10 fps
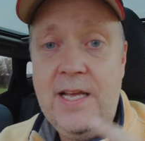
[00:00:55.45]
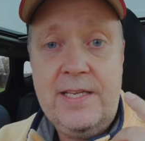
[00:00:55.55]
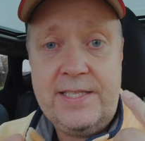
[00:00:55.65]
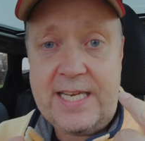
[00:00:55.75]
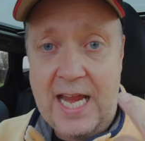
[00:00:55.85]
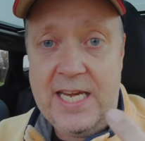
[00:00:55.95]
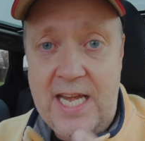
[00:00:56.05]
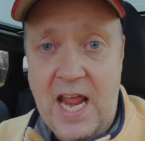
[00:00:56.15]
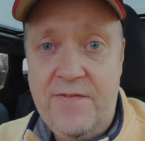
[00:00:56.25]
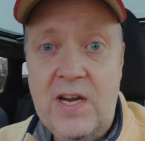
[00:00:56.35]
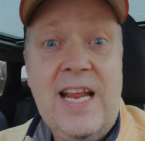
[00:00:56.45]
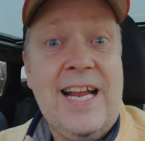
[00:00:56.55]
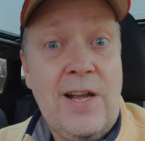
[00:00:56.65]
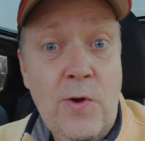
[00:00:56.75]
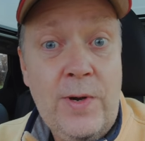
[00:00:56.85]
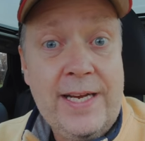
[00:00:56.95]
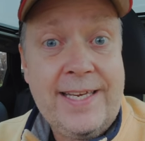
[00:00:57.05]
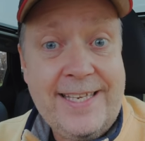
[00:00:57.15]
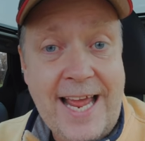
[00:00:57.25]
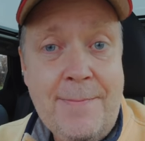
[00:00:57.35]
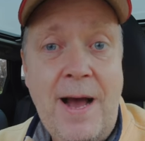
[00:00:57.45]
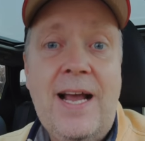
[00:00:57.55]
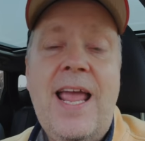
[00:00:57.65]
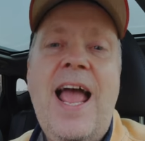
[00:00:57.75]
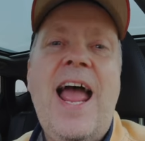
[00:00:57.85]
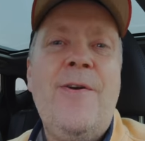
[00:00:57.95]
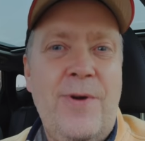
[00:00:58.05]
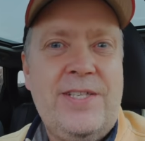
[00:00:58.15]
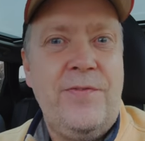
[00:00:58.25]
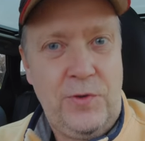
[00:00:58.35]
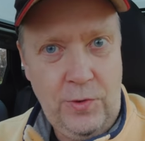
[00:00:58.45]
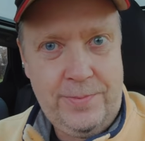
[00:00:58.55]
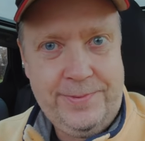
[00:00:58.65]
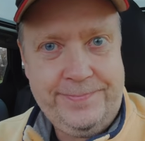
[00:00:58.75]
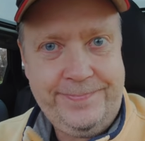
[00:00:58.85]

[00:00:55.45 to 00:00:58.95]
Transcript: Scandinavian, including Denmark and rest of Europe.